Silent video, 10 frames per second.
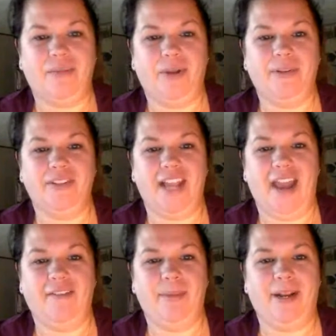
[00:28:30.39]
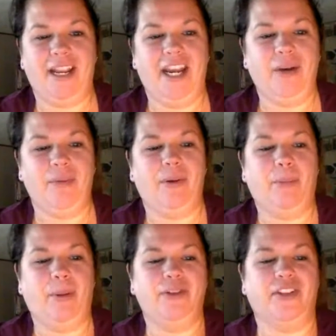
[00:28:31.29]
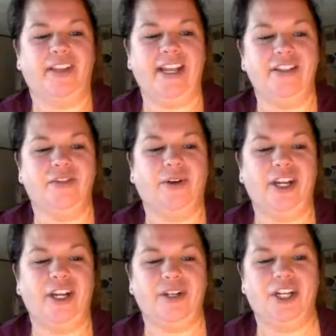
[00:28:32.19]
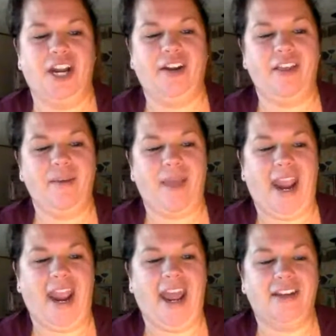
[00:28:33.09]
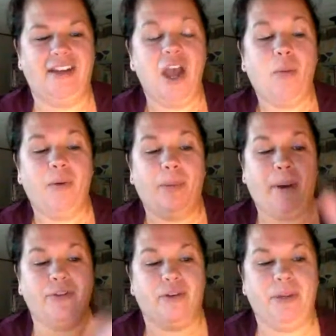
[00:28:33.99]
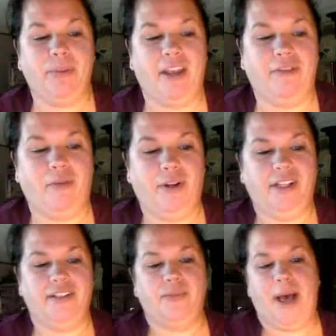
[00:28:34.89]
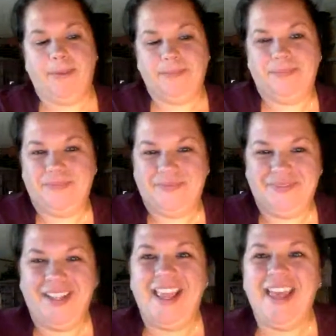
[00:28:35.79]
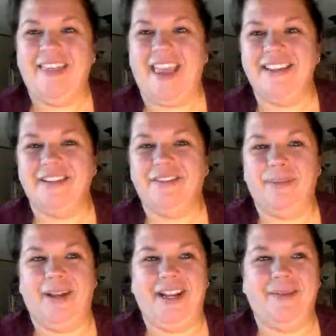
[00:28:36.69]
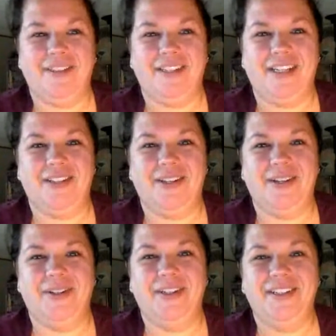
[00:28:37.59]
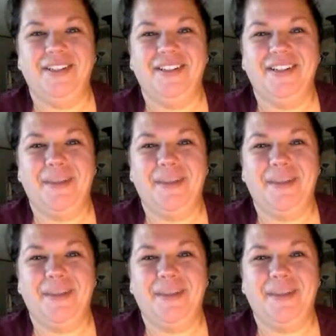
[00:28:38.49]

All right, so we will see everybody here. We will post the links for you and share them, and we will post the replay for this as well. Thanks, everybody. We'll see you soon.